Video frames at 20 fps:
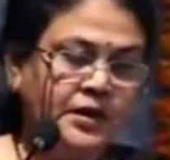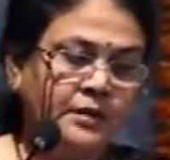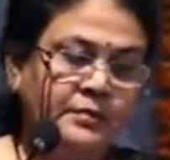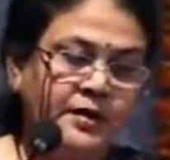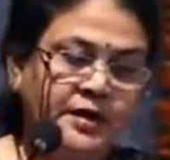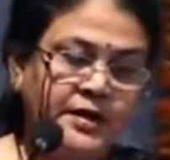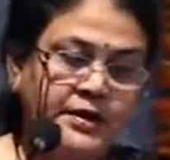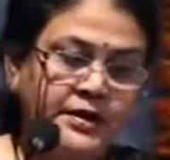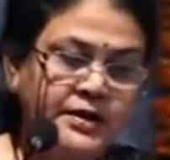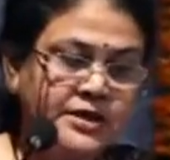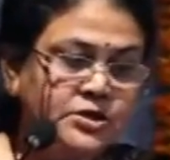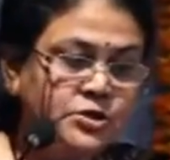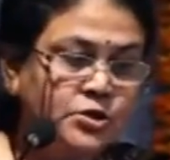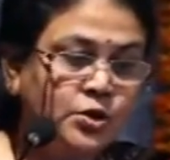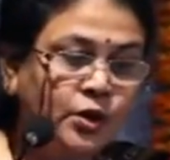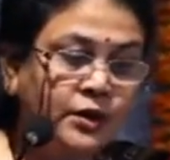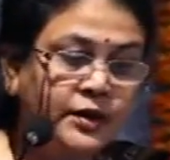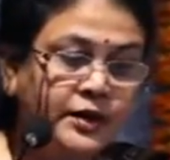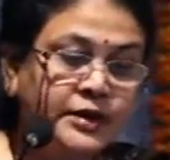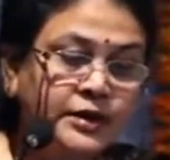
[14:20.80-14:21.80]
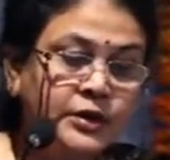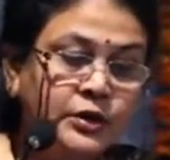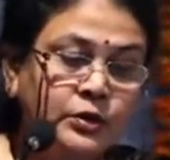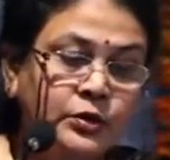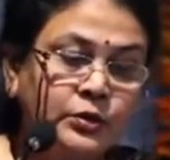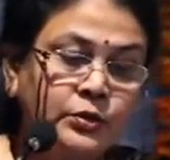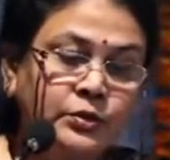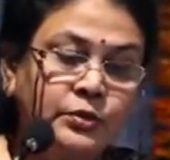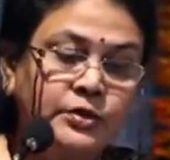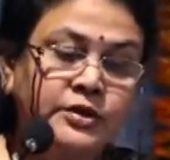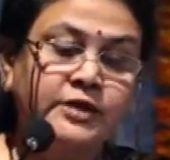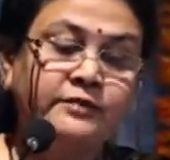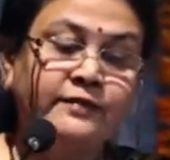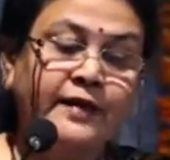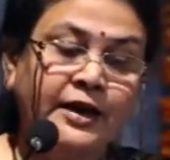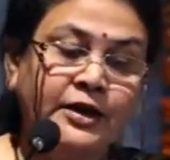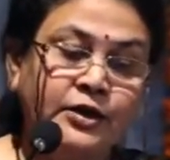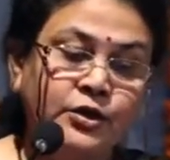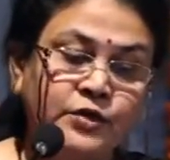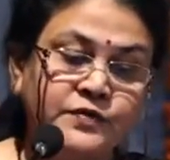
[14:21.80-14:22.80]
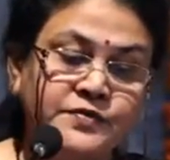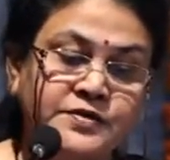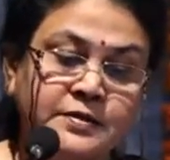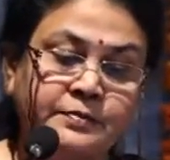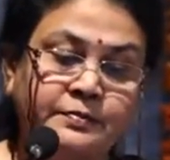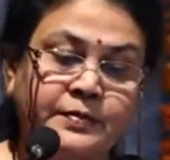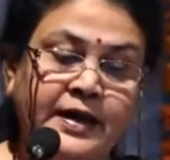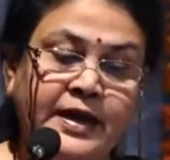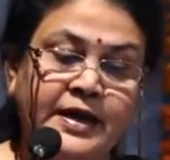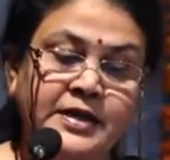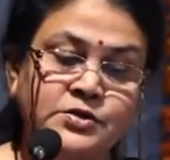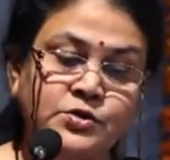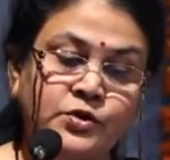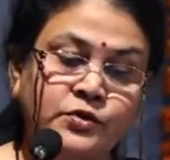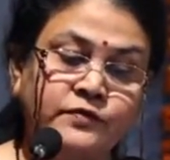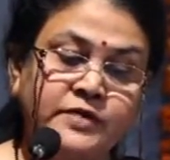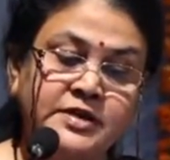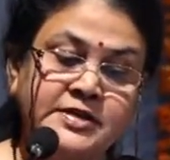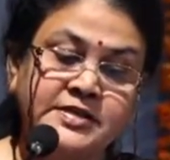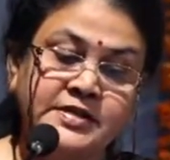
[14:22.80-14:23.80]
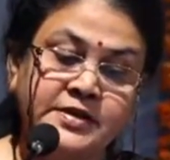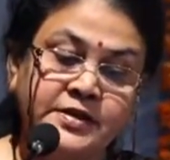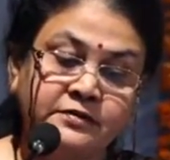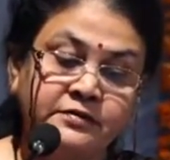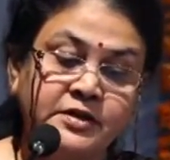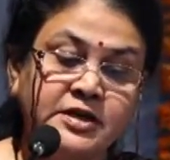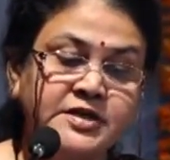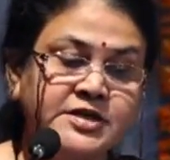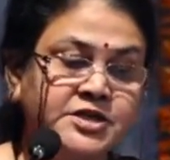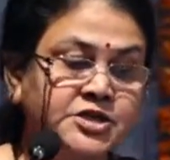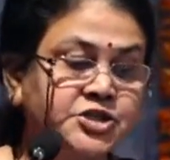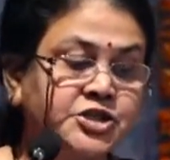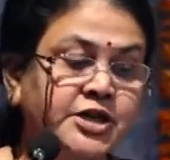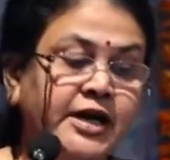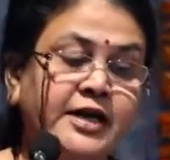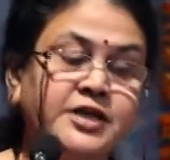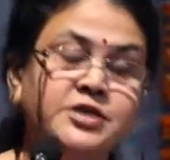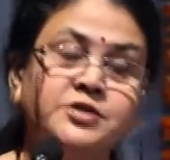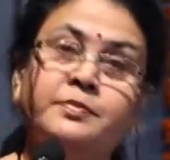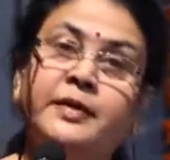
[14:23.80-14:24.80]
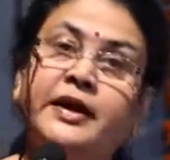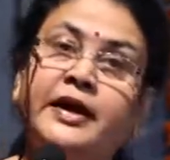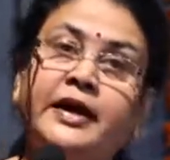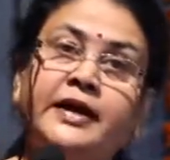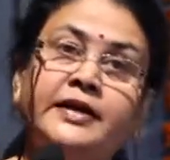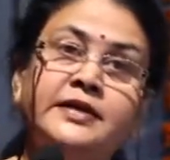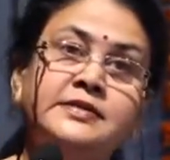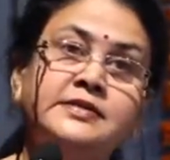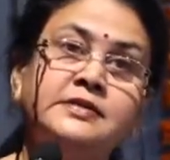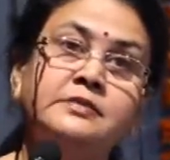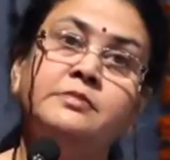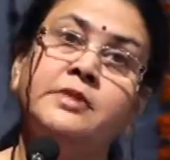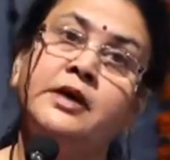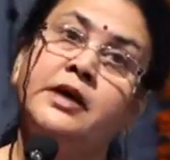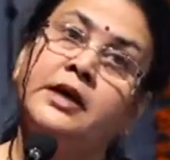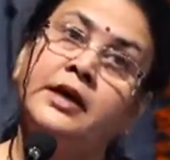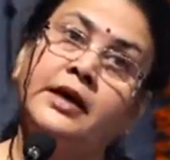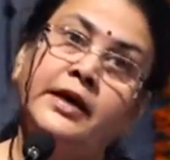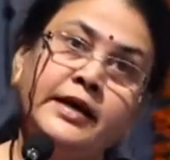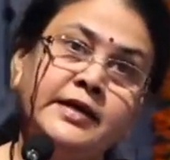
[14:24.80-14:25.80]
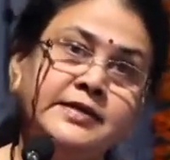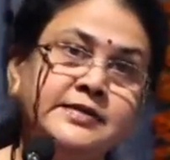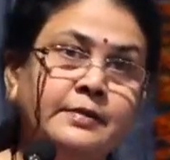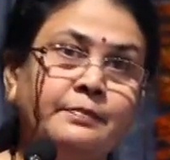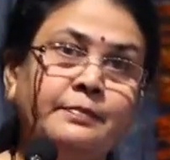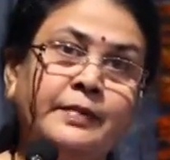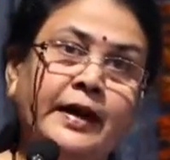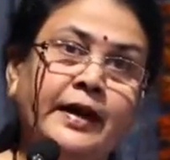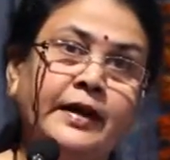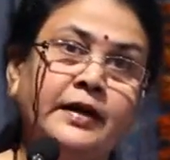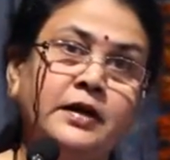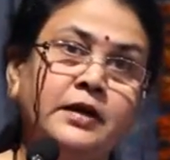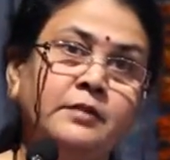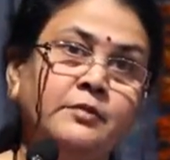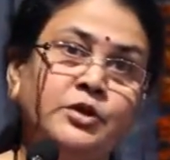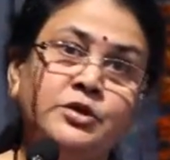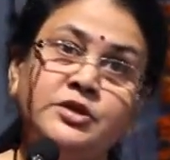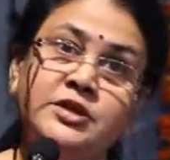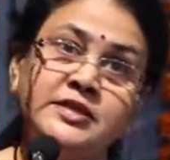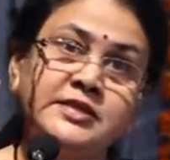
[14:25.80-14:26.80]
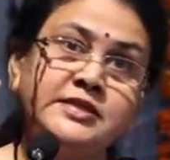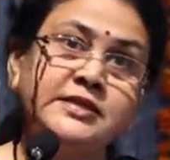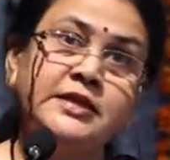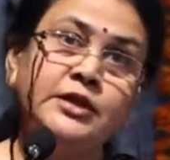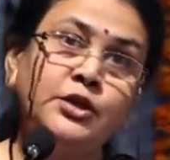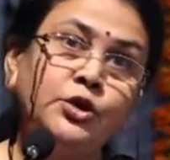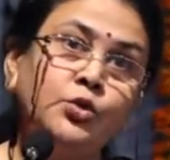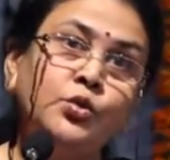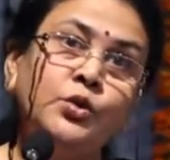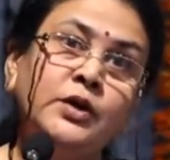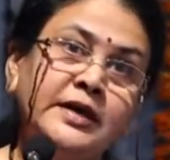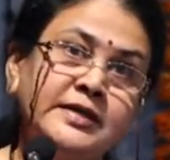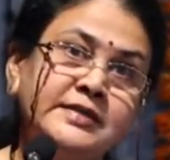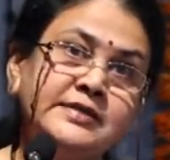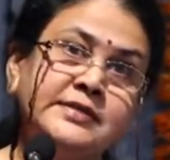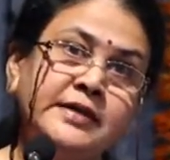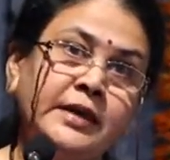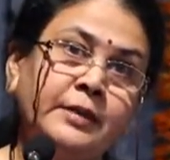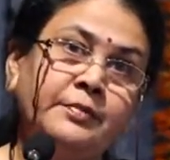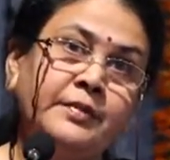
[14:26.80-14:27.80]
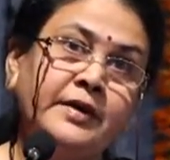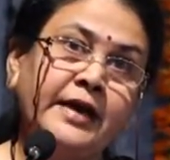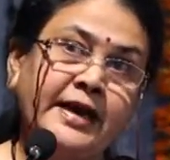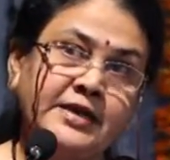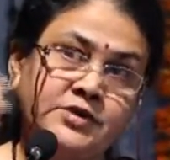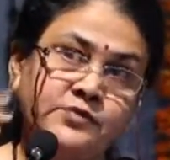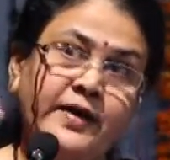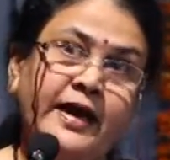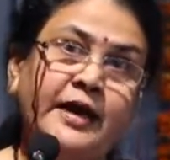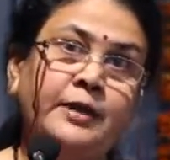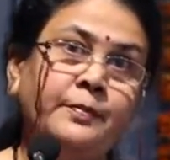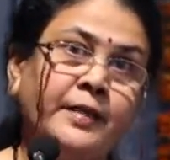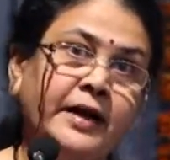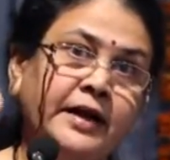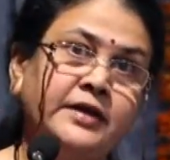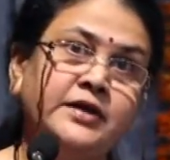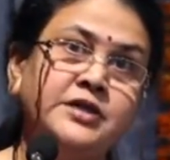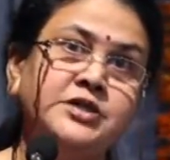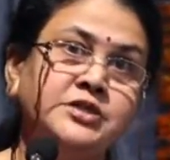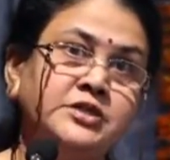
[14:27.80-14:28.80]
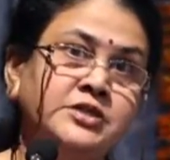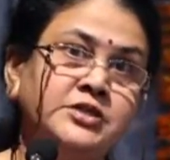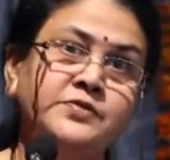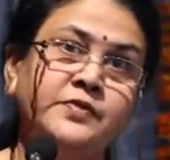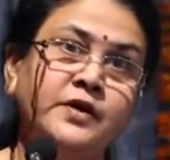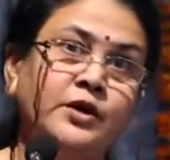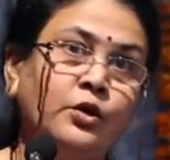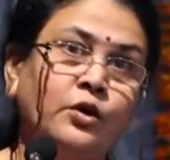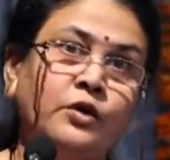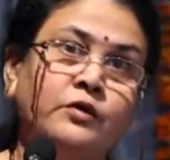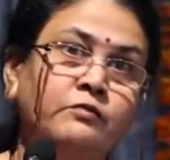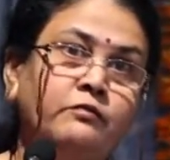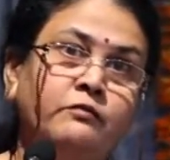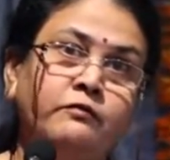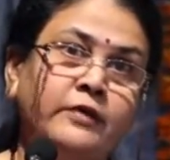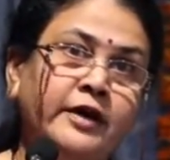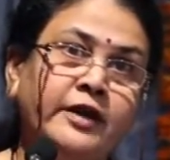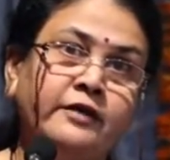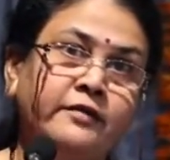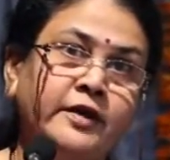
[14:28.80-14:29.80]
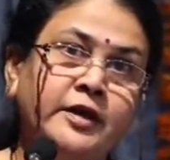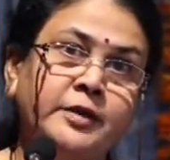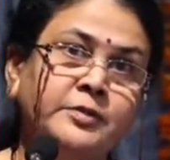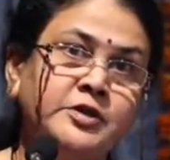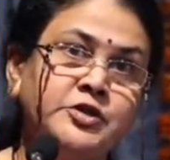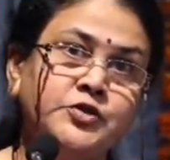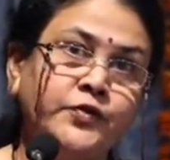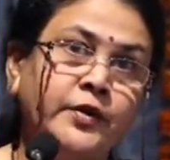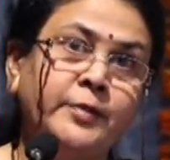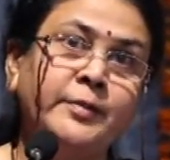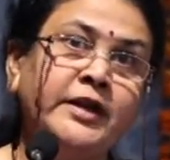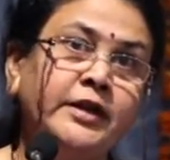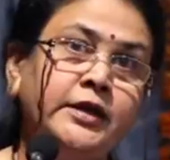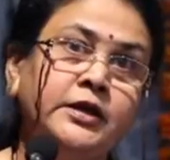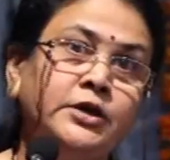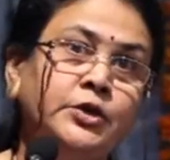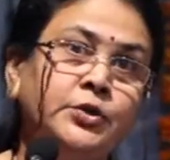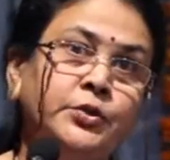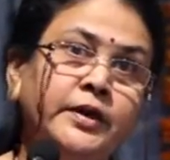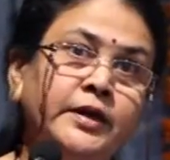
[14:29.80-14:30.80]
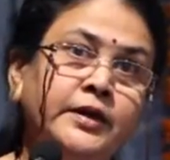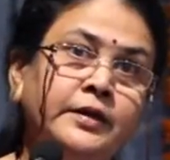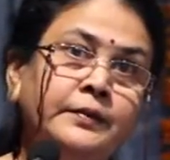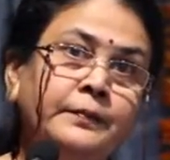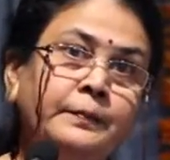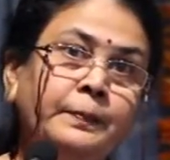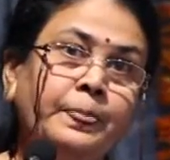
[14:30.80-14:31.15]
But it does not include the value of supplies on which reverse charge mechanism is applied. Because this is the new concept. As VAT practitioners, we are not very much familiar to it.